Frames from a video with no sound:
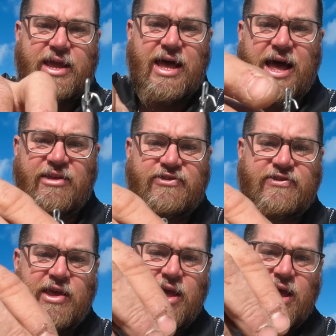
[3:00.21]

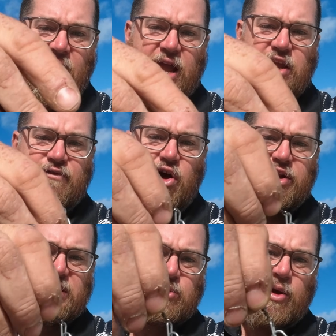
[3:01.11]
casts, and you've got
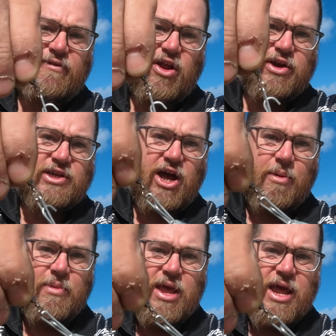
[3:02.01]
a swivel on
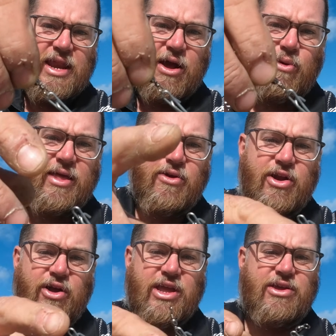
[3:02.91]
top. Now, whether or
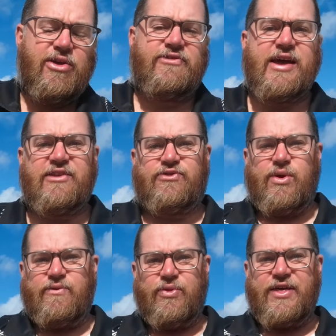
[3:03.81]
not you use that
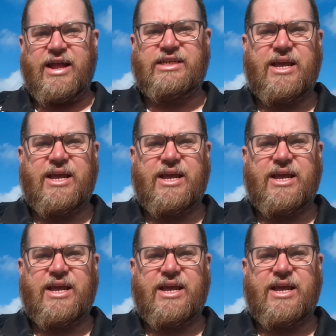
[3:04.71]
swivel, that's